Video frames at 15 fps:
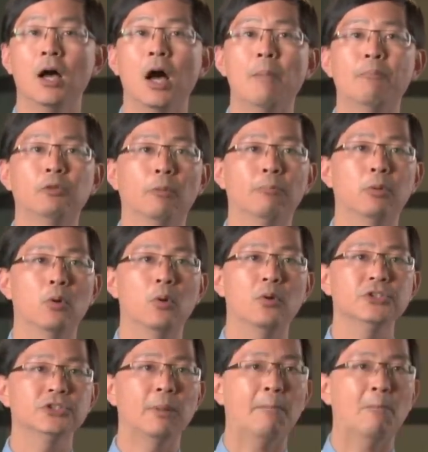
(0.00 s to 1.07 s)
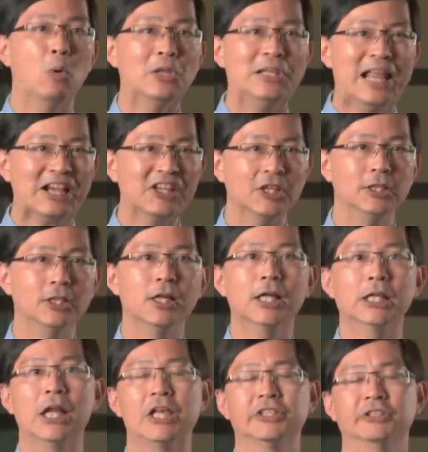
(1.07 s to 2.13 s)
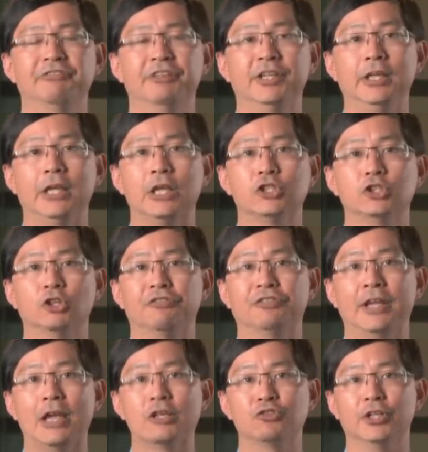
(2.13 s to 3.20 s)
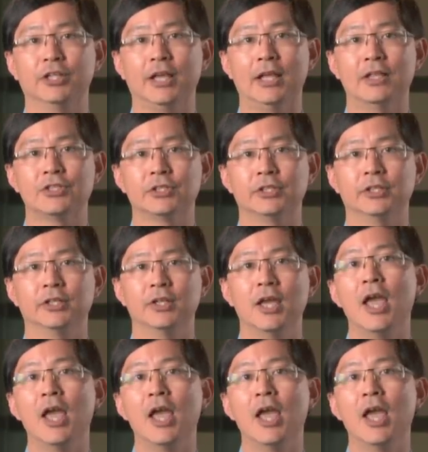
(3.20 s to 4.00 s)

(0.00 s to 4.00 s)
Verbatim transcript: a proposed molecular classification of gastric cancer